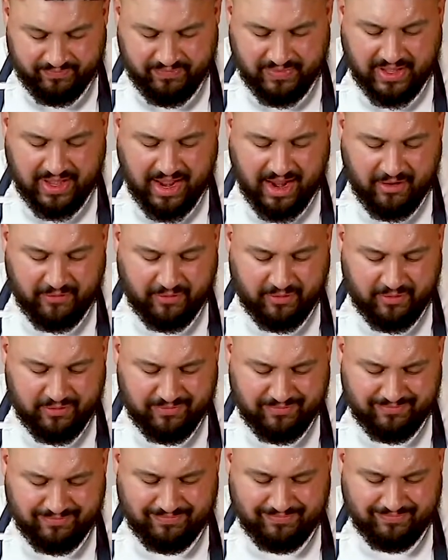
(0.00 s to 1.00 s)
Be careful.
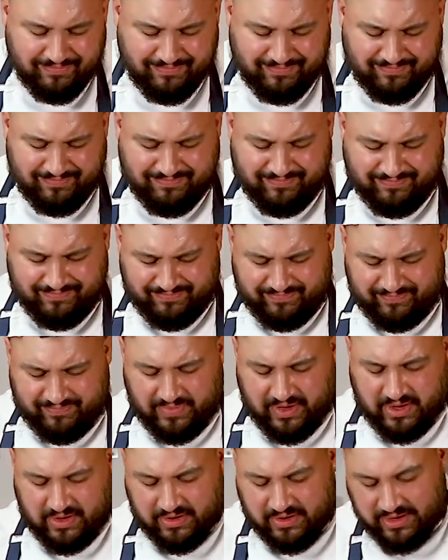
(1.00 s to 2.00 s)

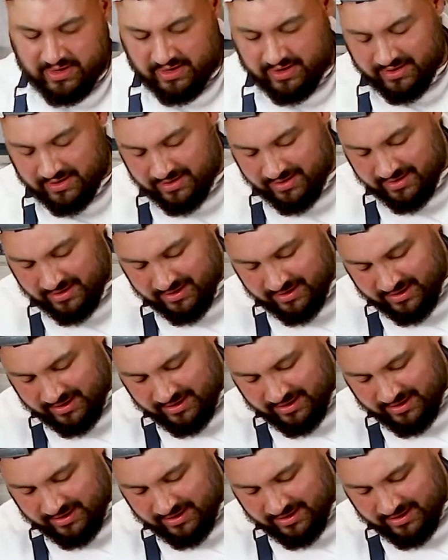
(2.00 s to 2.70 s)
Okay.